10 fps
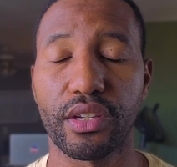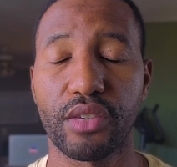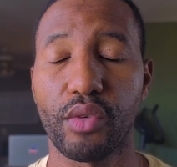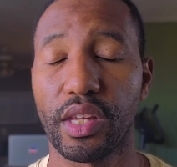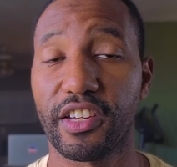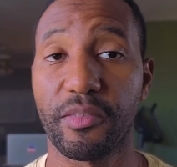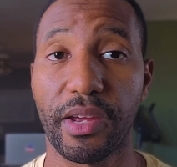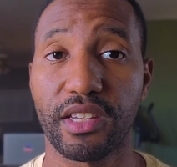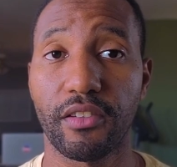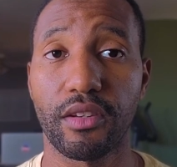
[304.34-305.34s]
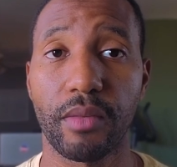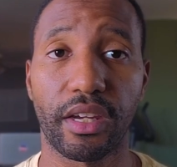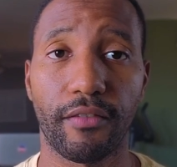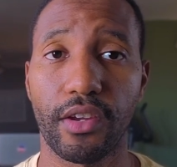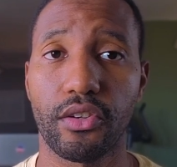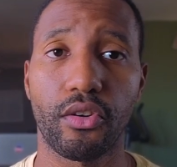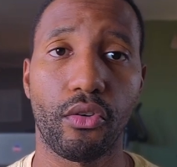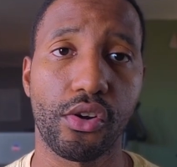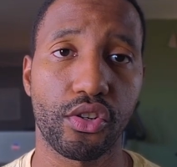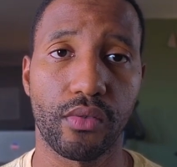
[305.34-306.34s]
it's really expensive to make a
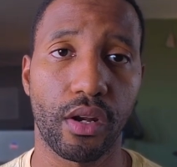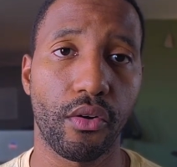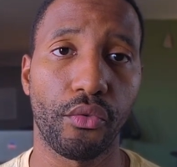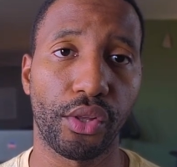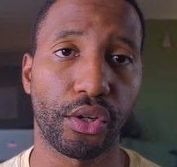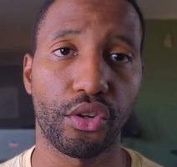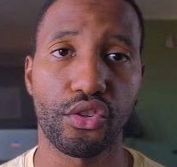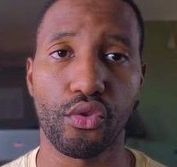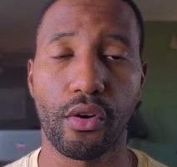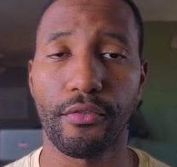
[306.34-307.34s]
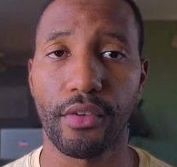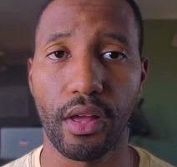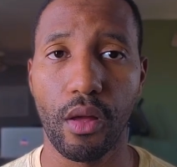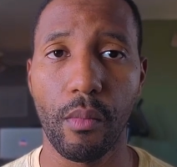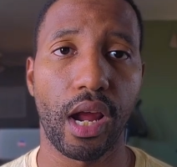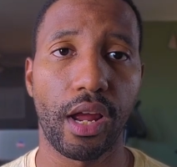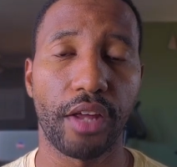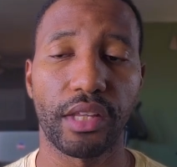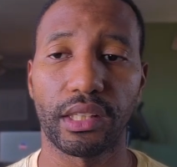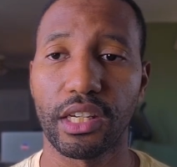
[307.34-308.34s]
feature or a really good short film.
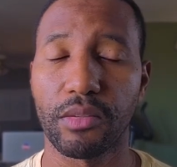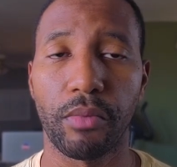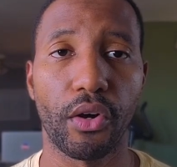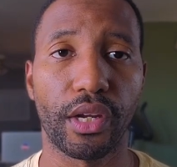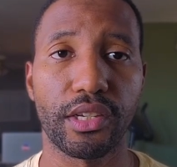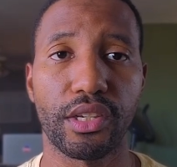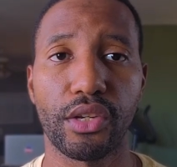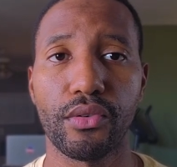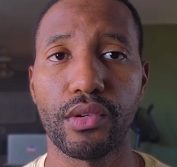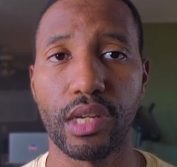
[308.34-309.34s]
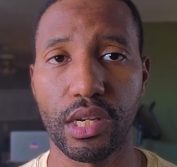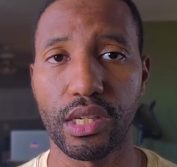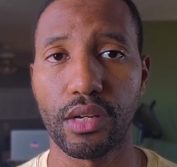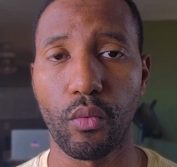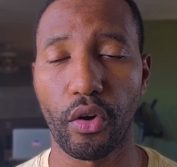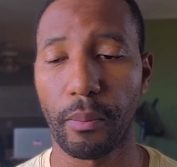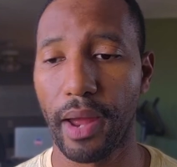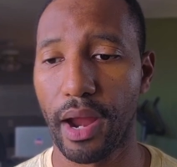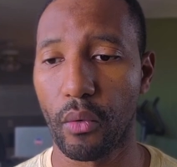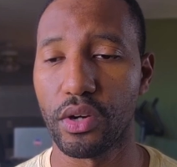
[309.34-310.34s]
I think that's bogus. You need to work
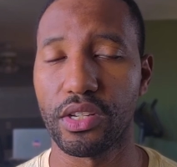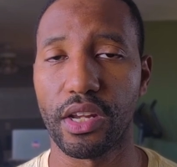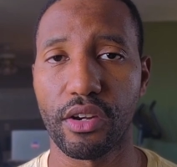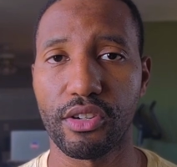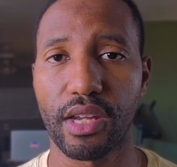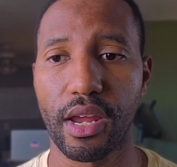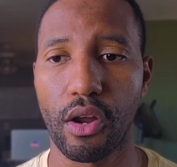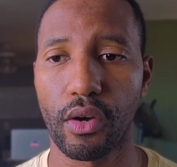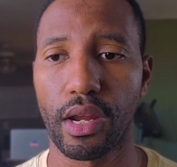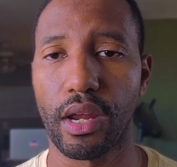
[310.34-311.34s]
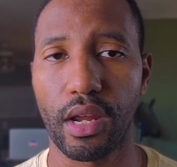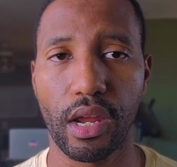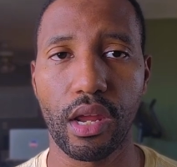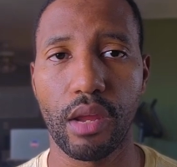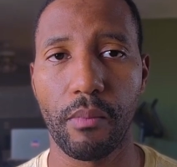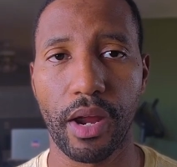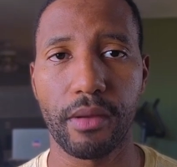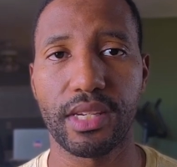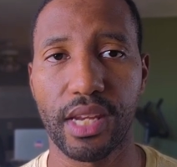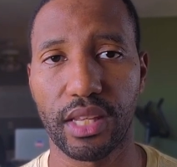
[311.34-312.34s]
backwards and understand, okay, it
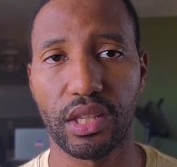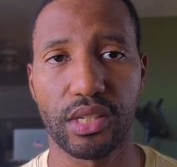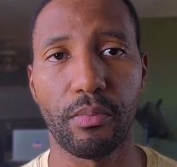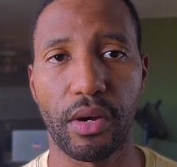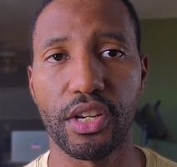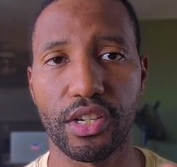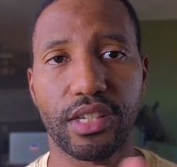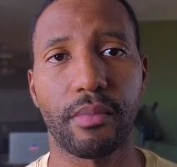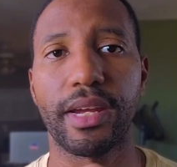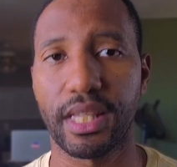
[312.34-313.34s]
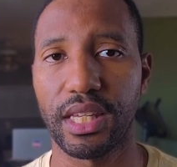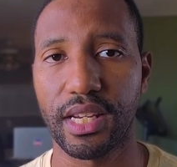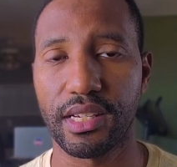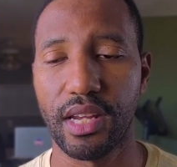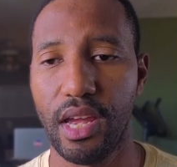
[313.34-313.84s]
might take this budget to make this.